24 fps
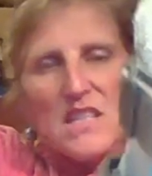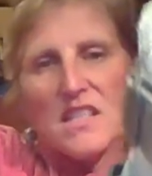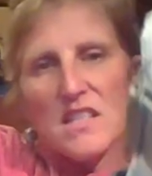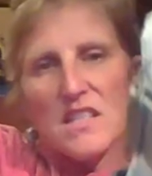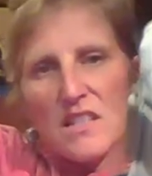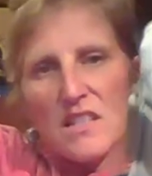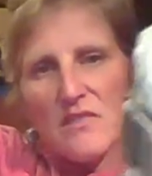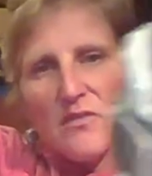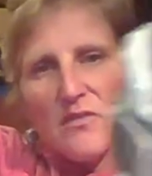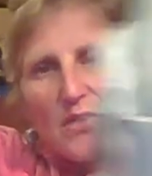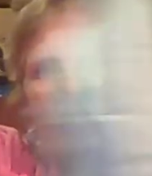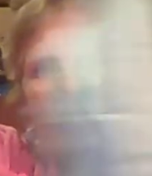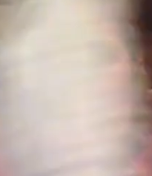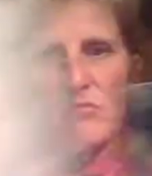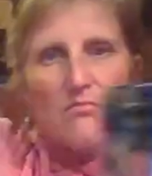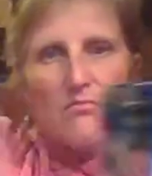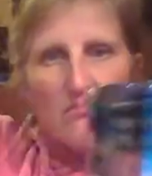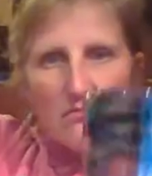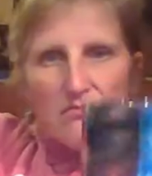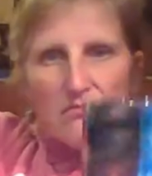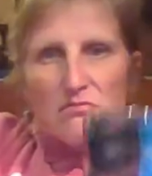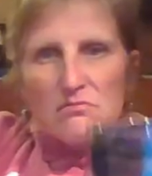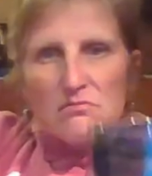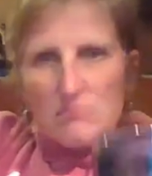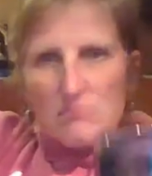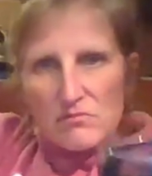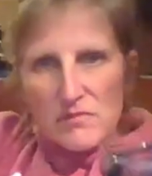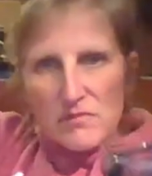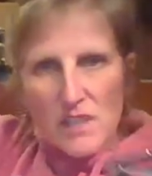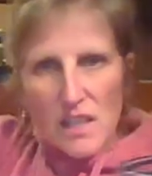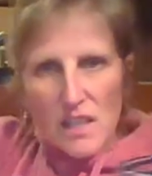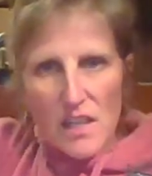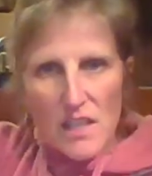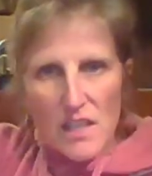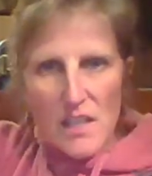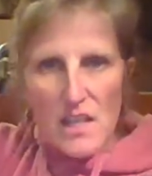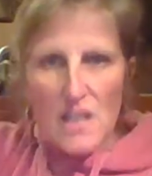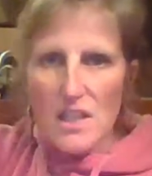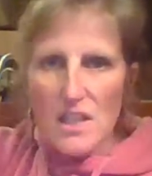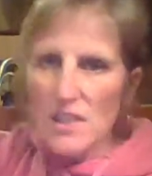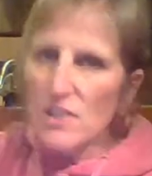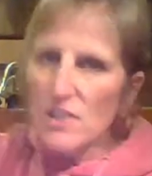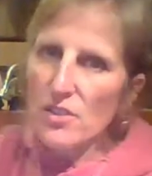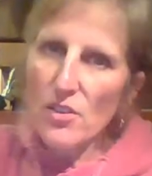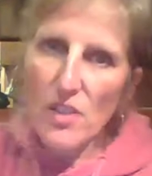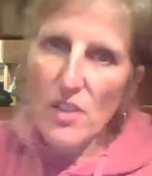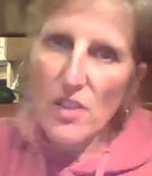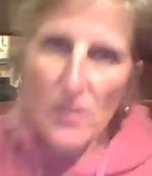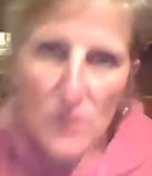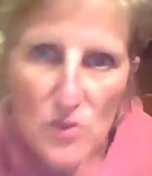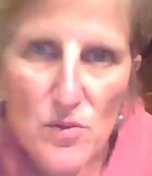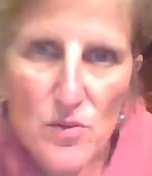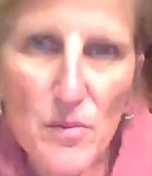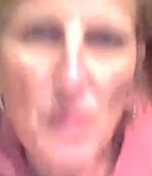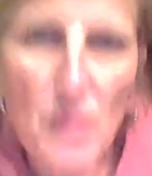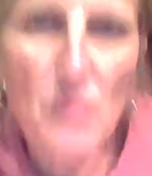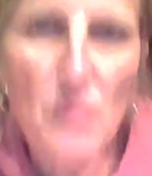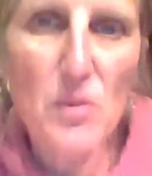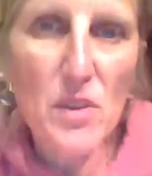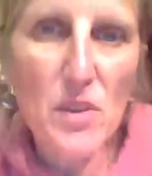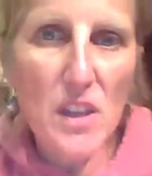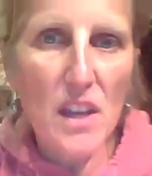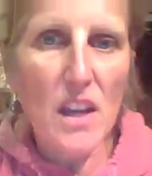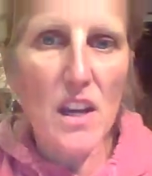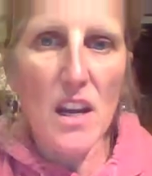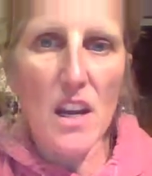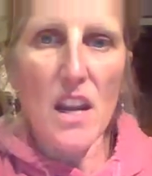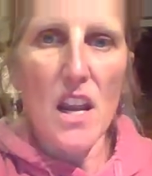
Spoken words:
than a foot. Okay? You don't have to remember that